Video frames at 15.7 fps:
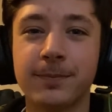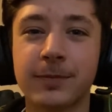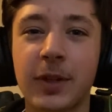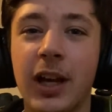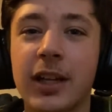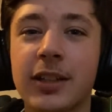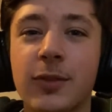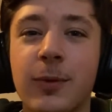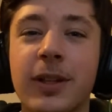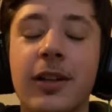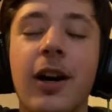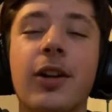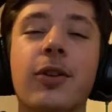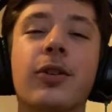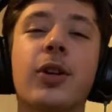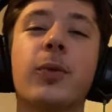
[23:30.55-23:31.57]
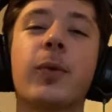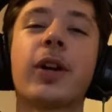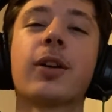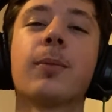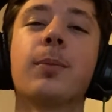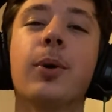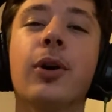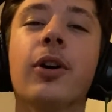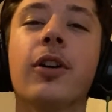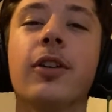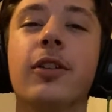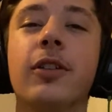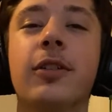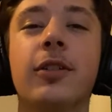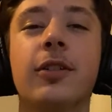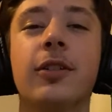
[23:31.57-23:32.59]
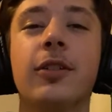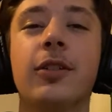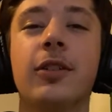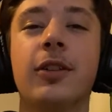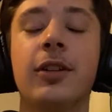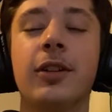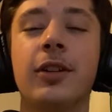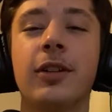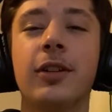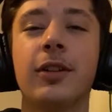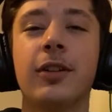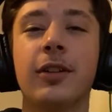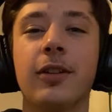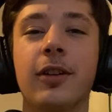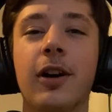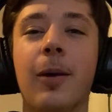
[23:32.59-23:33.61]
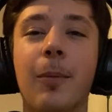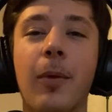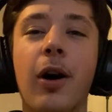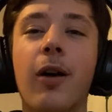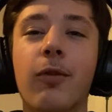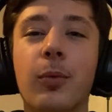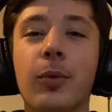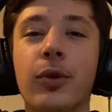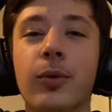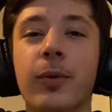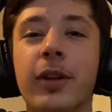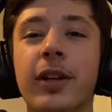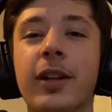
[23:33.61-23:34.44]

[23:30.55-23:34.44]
I just think I don't know if I can put a Marvel movie.